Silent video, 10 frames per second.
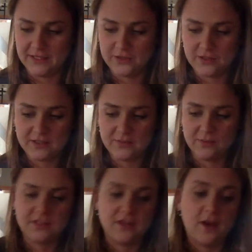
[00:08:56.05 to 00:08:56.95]
Just with
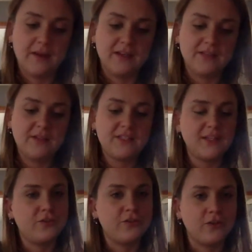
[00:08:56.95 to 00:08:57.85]
some explicit
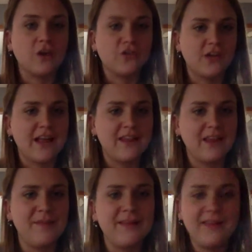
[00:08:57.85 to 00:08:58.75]
instruction, I think
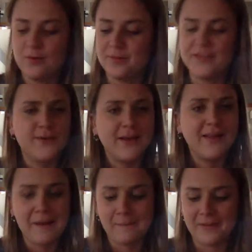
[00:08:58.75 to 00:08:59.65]
Bailey will be doing a
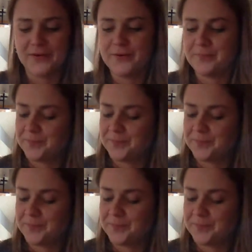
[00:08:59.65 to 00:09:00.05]
lot better.